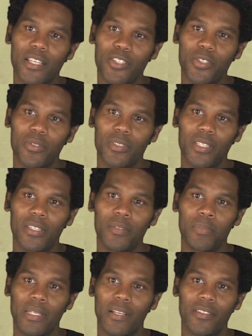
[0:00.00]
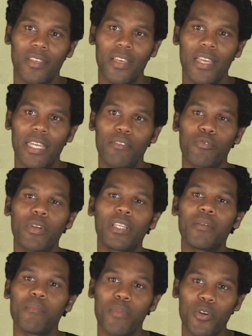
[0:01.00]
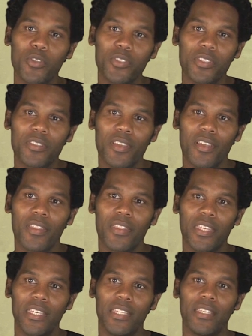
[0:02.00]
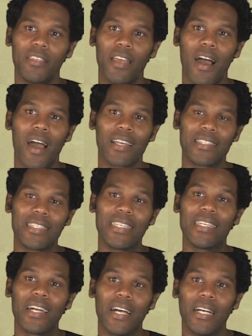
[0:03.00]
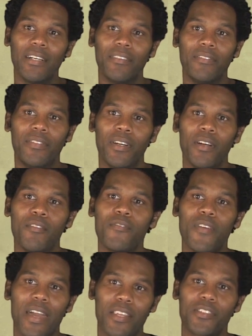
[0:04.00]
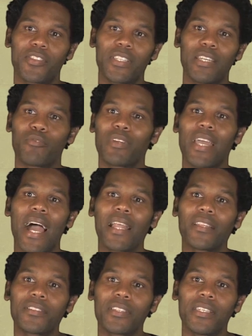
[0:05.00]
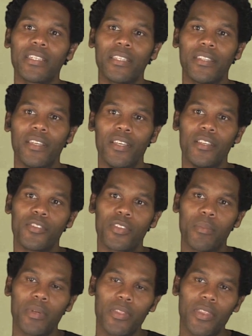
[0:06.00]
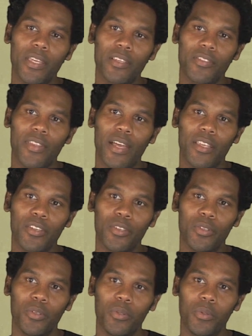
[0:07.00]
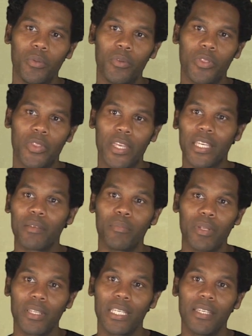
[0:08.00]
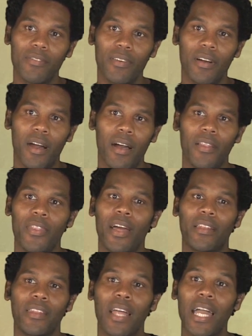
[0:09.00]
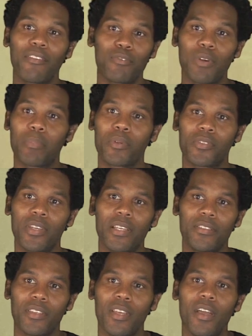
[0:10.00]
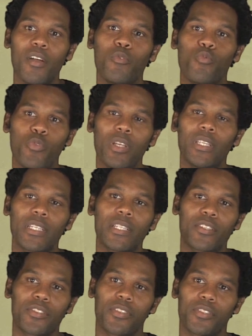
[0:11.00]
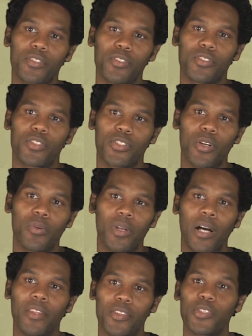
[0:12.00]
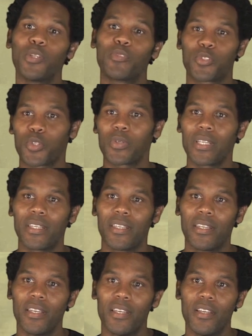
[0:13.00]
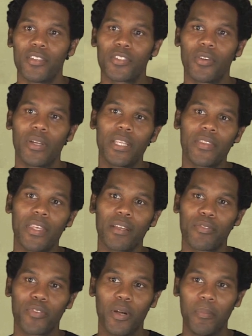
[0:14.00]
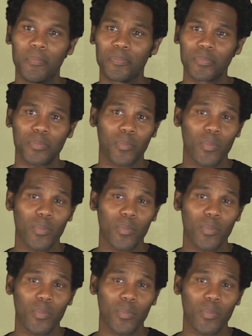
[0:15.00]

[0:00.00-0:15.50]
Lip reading: at choosing it, because it really merges the idea of fantasy and reality and some of the things that you think and believe that life represents really gets shown on the silver screen. So anything from